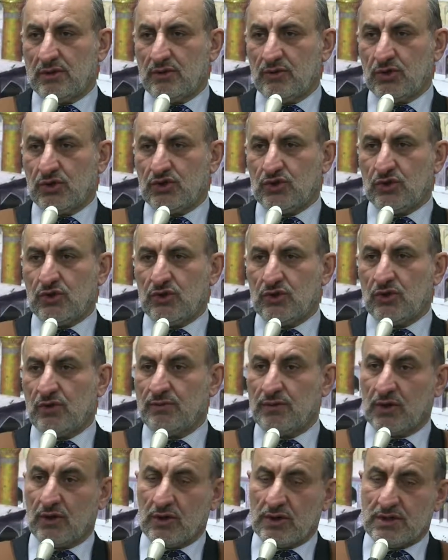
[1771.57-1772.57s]
We should know,
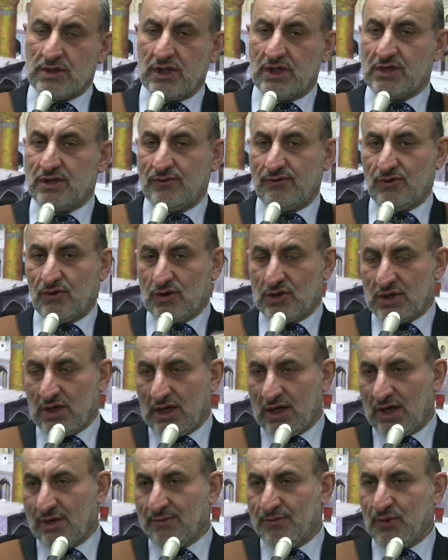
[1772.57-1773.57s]
because these views
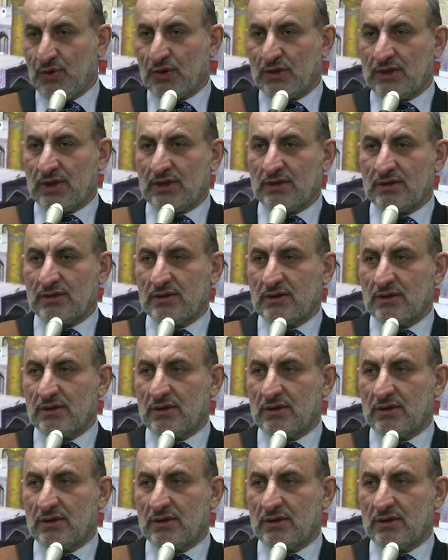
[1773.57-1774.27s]
are important